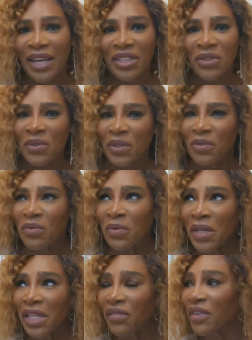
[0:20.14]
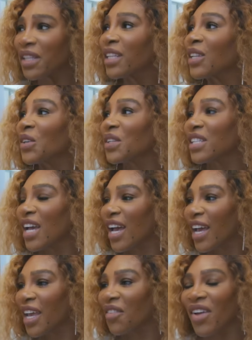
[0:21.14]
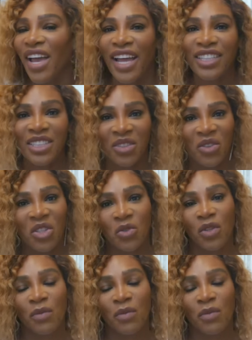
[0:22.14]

house for a really, really long time. I actually worked